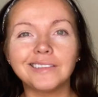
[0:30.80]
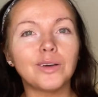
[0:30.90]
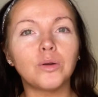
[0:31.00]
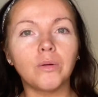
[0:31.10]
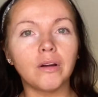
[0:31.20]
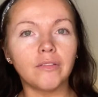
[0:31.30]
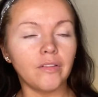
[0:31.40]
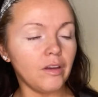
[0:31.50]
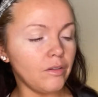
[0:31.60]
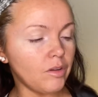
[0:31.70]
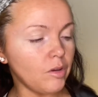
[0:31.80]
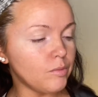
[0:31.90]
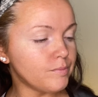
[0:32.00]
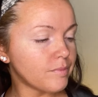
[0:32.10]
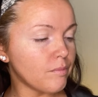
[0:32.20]
is gonna work for you too.
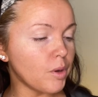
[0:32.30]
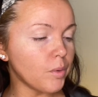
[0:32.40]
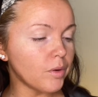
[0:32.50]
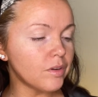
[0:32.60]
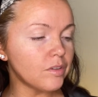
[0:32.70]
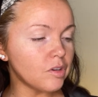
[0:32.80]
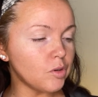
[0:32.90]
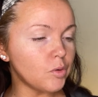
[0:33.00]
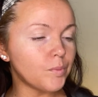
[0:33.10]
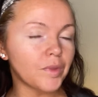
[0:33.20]
But we're gonna do